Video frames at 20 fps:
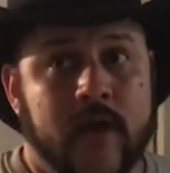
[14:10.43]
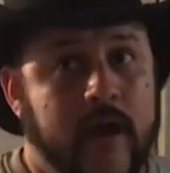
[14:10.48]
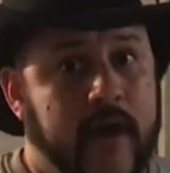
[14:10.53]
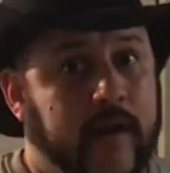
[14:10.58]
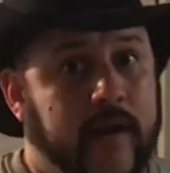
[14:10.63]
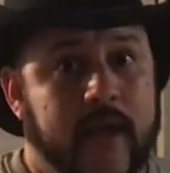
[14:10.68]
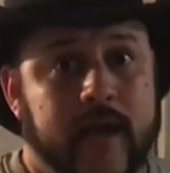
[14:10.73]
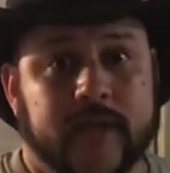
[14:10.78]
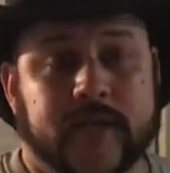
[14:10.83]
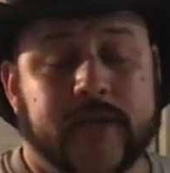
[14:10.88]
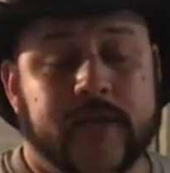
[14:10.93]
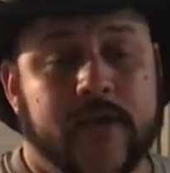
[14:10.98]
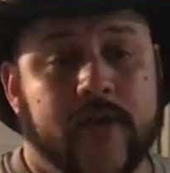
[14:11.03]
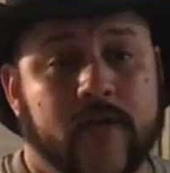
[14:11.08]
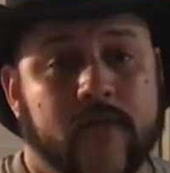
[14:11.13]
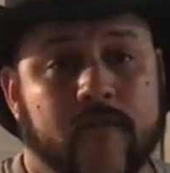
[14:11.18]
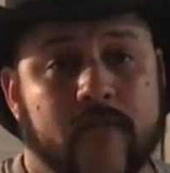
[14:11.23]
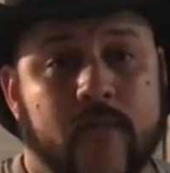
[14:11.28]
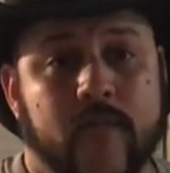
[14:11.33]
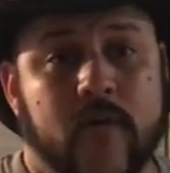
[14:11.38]
I'd like to
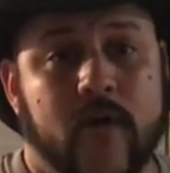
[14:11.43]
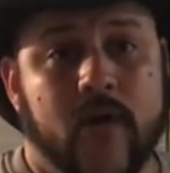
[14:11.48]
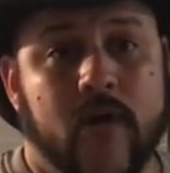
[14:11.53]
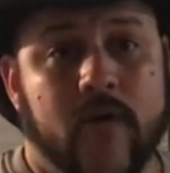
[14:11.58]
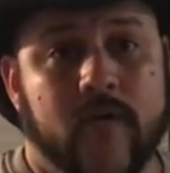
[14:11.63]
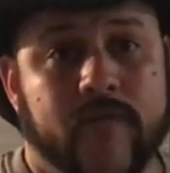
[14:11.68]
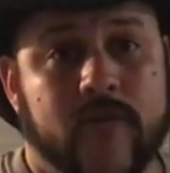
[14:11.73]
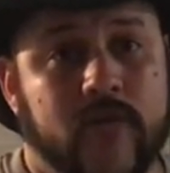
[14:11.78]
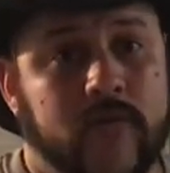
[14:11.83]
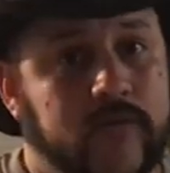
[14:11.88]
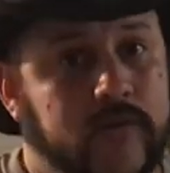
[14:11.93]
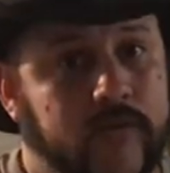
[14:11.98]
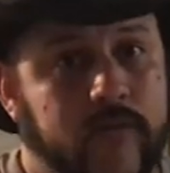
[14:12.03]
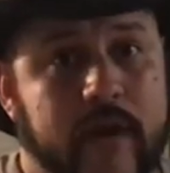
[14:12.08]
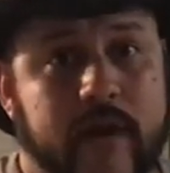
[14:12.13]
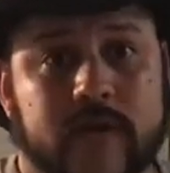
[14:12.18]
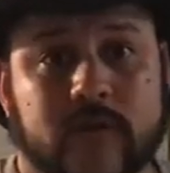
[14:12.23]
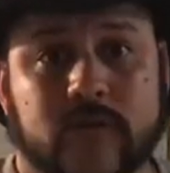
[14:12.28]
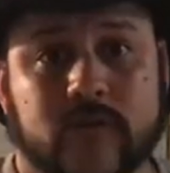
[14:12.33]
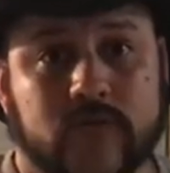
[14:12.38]
hear from all of you,
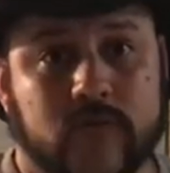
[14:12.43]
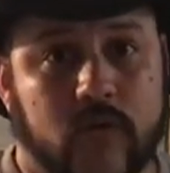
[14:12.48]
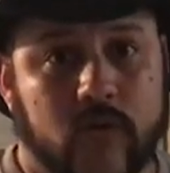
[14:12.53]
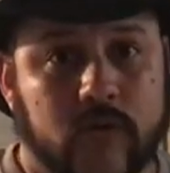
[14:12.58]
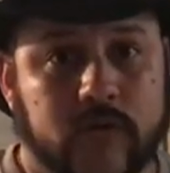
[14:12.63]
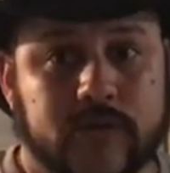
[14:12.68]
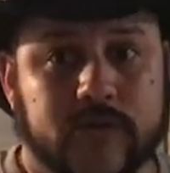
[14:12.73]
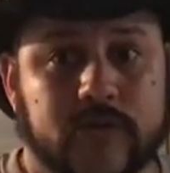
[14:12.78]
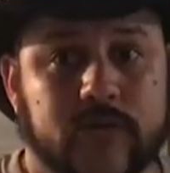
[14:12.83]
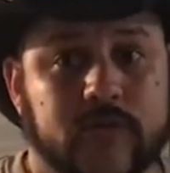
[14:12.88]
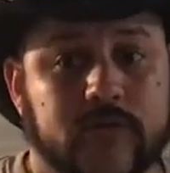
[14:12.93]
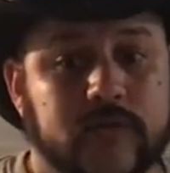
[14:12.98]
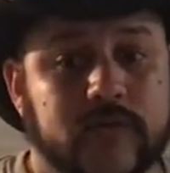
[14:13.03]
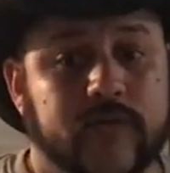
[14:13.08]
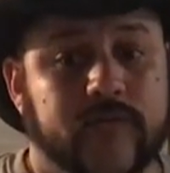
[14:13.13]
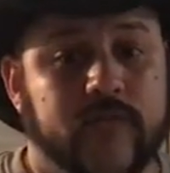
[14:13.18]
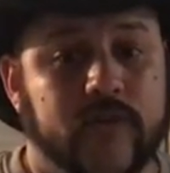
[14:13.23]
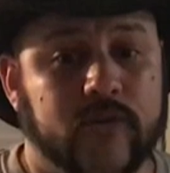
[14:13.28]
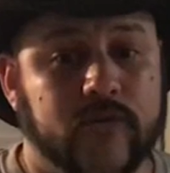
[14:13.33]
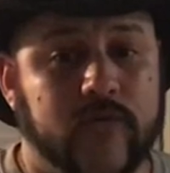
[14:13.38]
directors or students.
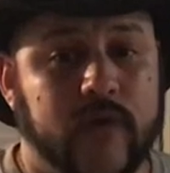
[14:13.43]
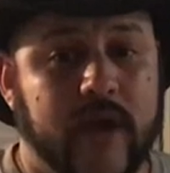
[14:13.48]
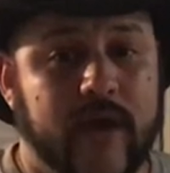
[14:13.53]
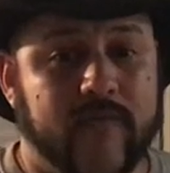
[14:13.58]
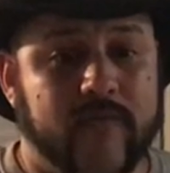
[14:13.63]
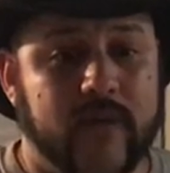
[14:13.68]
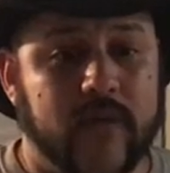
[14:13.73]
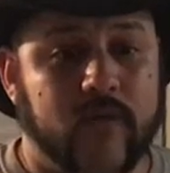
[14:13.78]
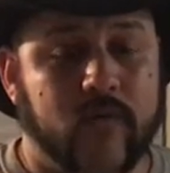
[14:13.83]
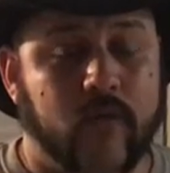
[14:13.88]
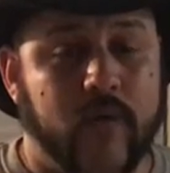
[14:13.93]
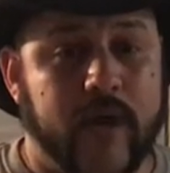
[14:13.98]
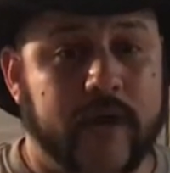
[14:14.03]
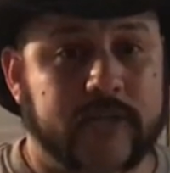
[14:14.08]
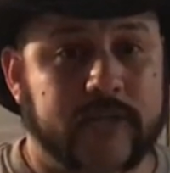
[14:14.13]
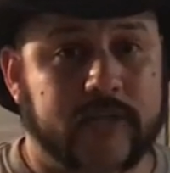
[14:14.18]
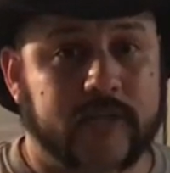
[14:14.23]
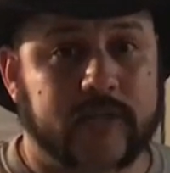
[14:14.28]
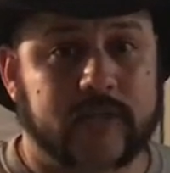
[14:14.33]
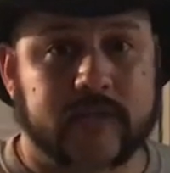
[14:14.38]
If you do have any
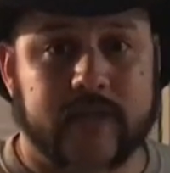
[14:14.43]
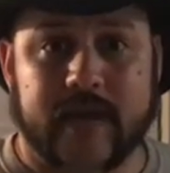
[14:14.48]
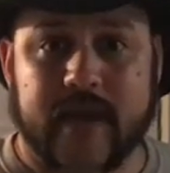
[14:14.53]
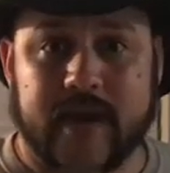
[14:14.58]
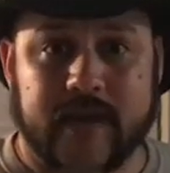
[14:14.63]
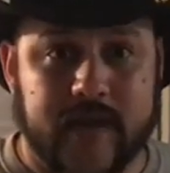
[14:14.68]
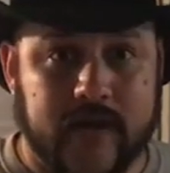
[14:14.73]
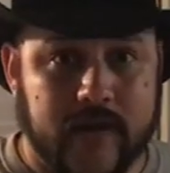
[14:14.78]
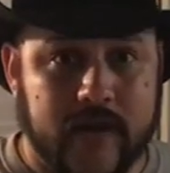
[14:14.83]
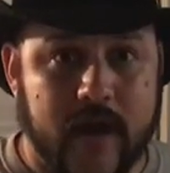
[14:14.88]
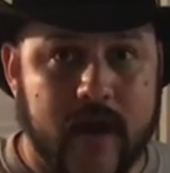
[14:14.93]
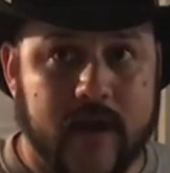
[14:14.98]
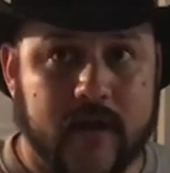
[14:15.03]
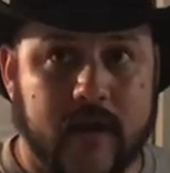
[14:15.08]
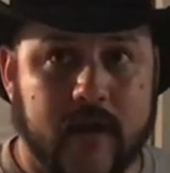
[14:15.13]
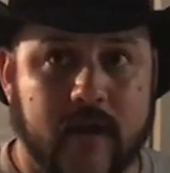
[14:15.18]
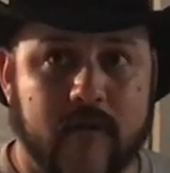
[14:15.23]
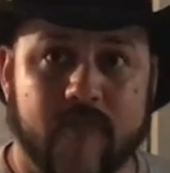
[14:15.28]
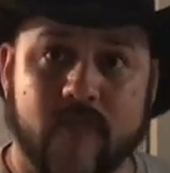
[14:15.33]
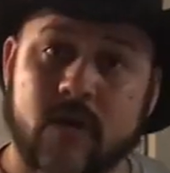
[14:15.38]
questions that I did
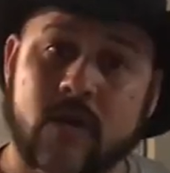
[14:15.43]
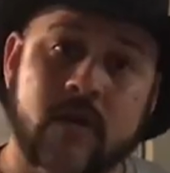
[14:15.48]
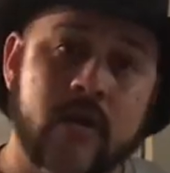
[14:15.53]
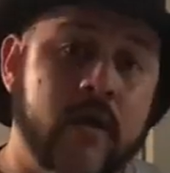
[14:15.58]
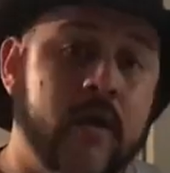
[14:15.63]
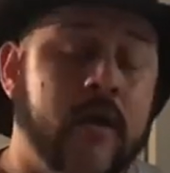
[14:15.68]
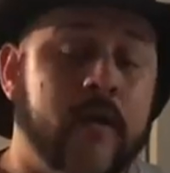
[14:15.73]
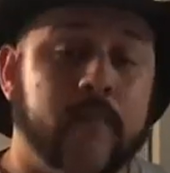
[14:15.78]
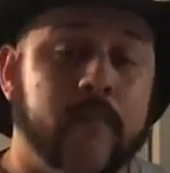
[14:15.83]
not cover,